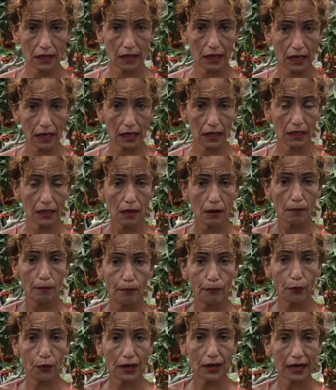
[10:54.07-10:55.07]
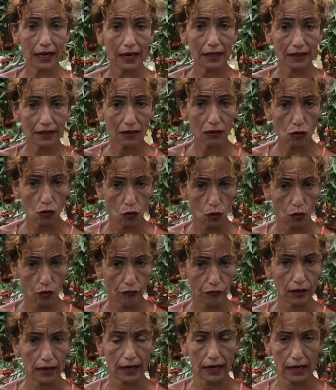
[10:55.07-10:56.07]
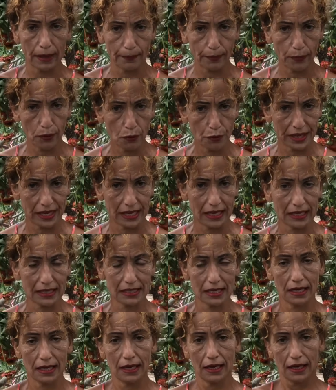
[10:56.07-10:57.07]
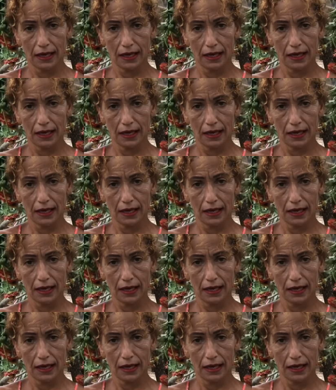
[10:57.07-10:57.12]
and put it on the roof for a couple weeks